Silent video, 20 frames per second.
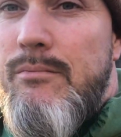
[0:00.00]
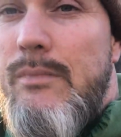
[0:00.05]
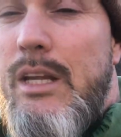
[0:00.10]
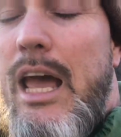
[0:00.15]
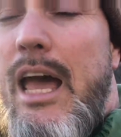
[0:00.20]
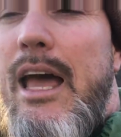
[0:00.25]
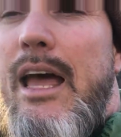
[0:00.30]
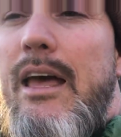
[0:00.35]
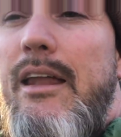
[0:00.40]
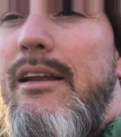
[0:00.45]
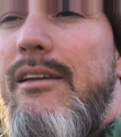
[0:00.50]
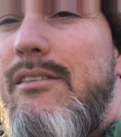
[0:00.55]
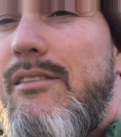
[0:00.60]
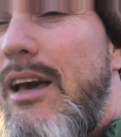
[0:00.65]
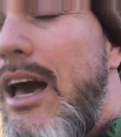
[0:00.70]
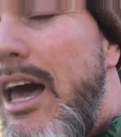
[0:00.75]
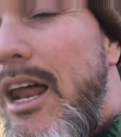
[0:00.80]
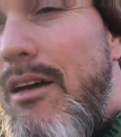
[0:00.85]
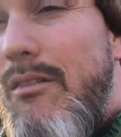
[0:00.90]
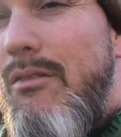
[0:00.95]
and it's
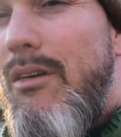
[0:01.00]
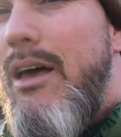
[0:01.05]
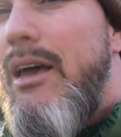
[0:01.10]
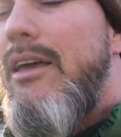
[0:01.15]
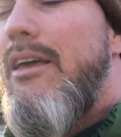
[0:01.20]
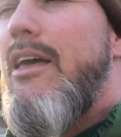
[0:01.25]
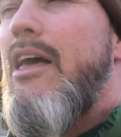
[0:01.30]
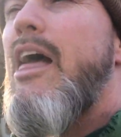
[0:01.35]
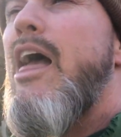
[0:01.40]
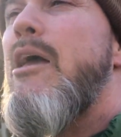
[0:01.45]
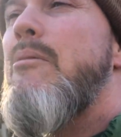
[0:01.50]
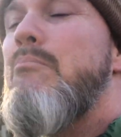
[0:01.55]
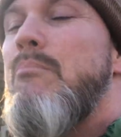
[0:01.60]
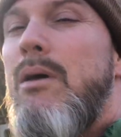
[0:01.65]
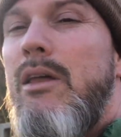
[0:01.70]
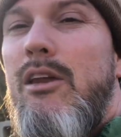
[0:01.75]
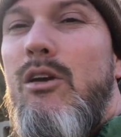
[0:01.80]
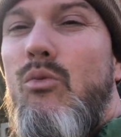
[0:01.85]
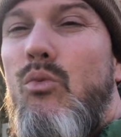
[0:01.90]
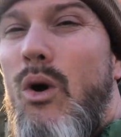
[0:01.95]
kind of like a
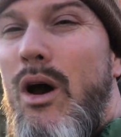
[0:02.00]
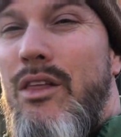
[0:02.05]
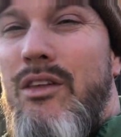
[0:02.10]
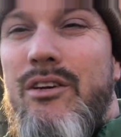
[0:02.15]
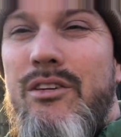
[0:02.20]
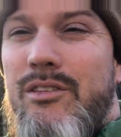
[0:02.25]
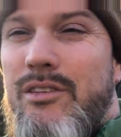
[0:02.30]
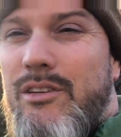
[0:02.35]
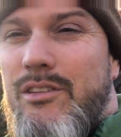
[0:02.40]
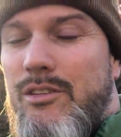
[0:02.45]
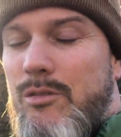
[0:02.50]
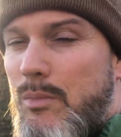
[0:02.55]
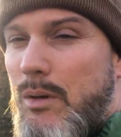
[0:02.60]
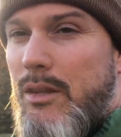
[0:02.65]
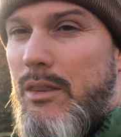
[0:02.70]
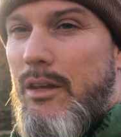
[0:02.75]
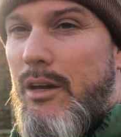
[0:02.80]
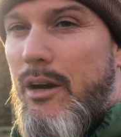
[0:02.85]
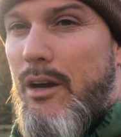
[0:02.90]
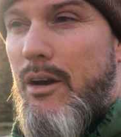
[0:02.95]
mini weather system
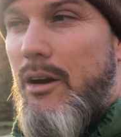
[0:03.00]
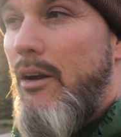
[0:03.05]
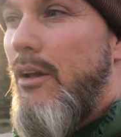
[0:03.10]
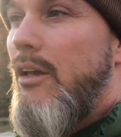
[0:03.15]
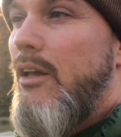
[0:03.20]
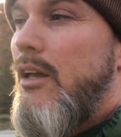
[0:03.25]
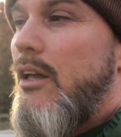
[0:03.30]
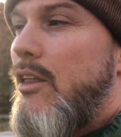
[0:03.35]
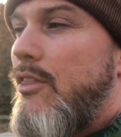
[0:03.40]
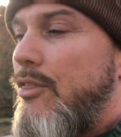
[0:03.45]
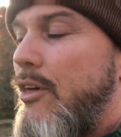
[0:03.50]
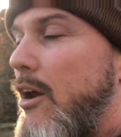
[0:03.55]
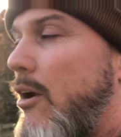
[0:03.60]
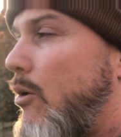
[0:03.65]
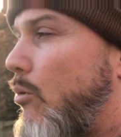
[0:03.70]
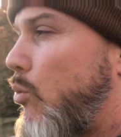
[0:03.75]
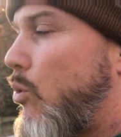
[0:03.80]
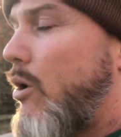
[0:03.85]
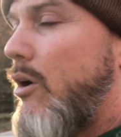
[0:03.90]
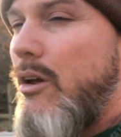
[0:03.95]
in there. They're
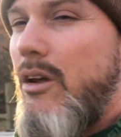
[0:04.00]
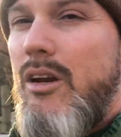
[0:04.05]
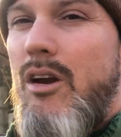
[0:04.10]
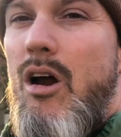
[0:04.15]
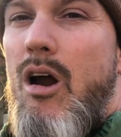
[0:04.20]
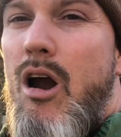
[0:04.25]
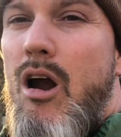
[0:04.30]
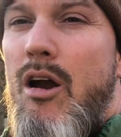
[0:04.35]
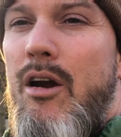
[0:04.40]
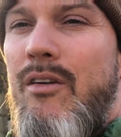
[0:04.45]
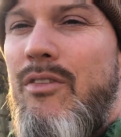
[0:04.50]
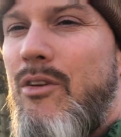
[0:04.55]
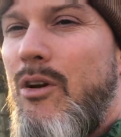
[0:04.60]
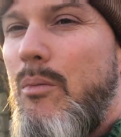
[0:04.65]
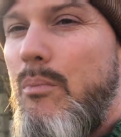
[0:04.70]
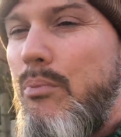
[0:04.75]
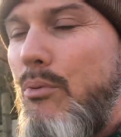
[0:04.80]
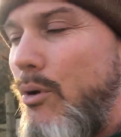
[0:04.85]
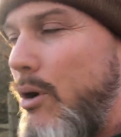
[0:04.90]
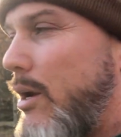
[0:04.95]
working hard, they're
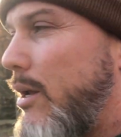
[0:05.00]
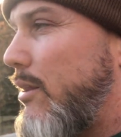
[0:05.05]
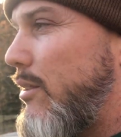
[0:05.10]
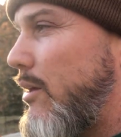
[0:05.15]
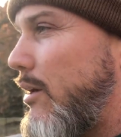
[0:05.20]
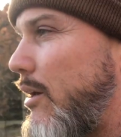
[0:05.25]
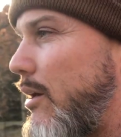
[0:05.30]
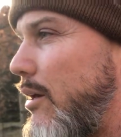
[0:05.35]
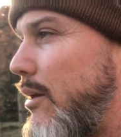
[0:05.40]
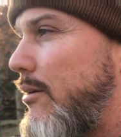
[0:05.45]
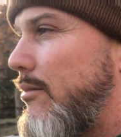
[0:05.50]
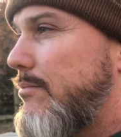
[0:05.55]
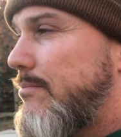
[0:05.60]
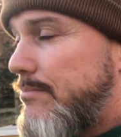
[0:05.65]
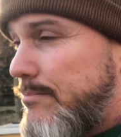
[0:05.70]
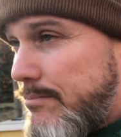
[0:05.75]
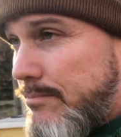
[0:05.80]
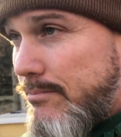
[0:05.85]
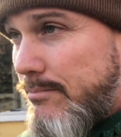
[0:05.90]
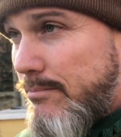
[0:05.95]
breathing,
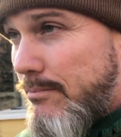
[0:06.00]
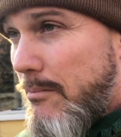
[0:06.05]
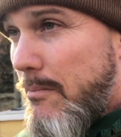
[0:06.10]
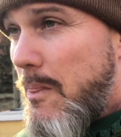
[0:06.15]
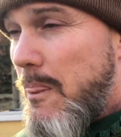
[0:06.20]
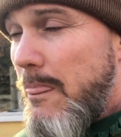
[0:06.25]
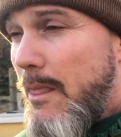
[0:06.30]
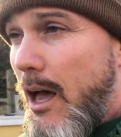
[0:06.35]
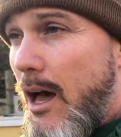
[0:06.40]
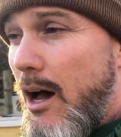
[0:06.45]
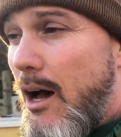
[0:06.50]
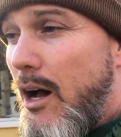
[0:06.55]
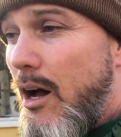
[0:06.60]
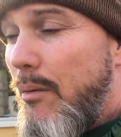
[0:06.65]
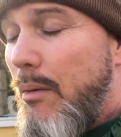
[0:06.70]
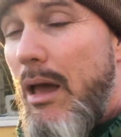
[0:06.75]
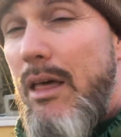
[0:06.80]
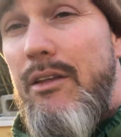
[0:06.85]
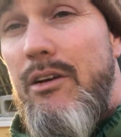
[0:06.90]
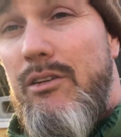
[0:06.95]
um,
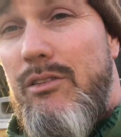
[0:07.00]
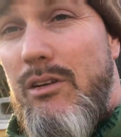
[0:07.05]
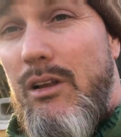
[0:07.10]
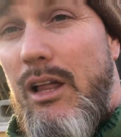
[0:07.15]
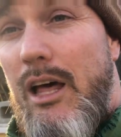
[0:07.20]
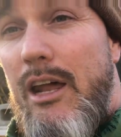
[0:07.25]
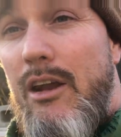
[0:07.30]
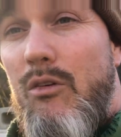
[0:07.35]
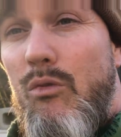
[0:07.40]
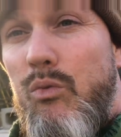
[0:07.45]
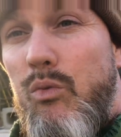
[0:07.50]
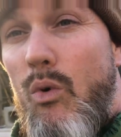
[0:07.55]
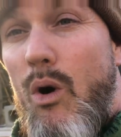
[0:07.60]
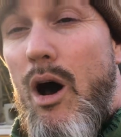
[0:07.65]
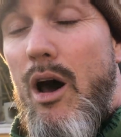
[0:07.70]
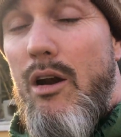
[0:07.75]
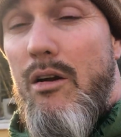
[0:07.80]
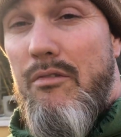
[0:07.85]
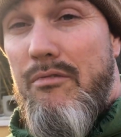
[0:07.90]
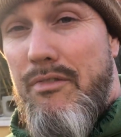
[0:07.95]
and there's a lot of
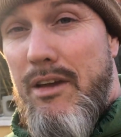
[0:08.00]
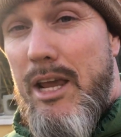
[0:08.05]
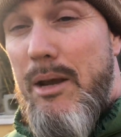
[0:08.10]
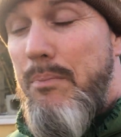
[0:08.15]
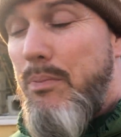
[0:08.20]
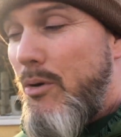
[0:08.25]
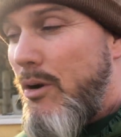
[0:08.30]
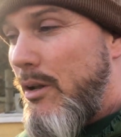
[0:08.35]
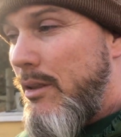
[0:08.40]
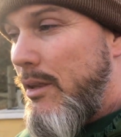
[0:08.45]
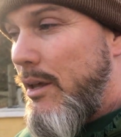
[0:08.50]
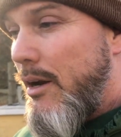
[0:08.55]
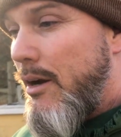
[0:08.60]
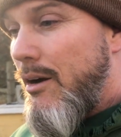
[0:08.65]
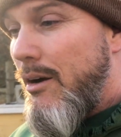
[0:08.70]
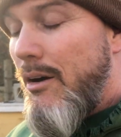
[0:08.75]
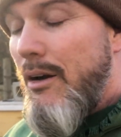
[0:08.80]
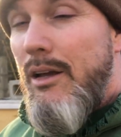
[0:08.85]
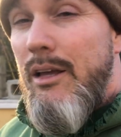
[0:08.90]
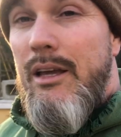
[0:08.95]
water vapor in
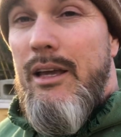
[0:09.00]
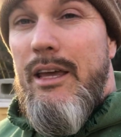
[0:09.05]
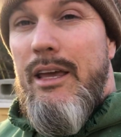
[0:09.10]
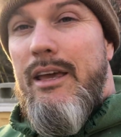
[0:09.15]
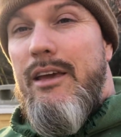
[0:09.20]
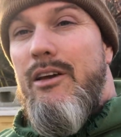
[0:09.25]
there. It